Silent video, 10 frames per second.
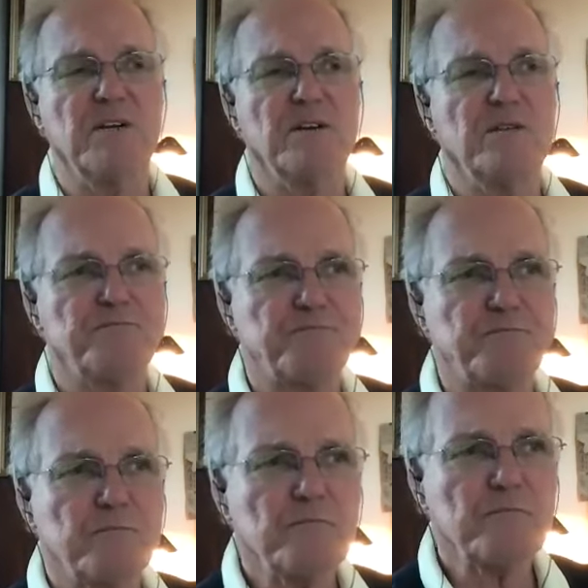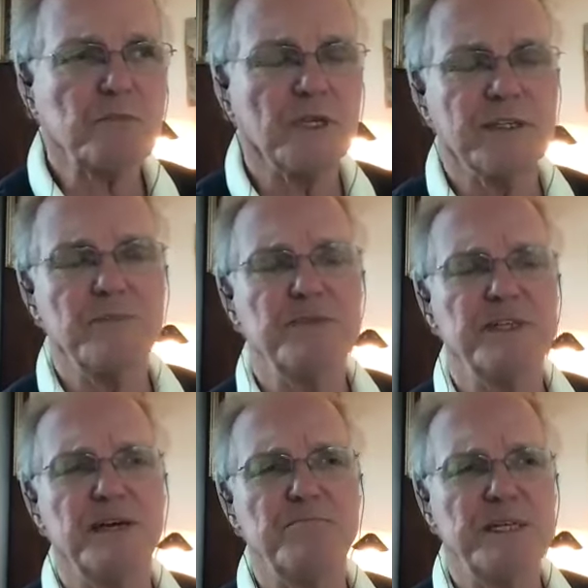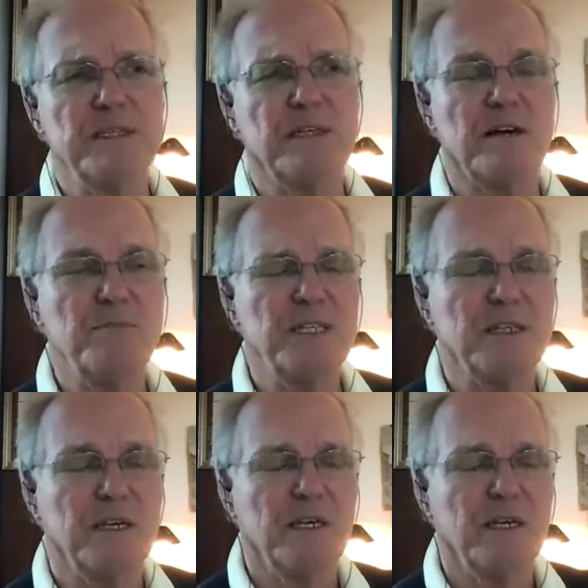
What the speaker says: heard Deb made the comment,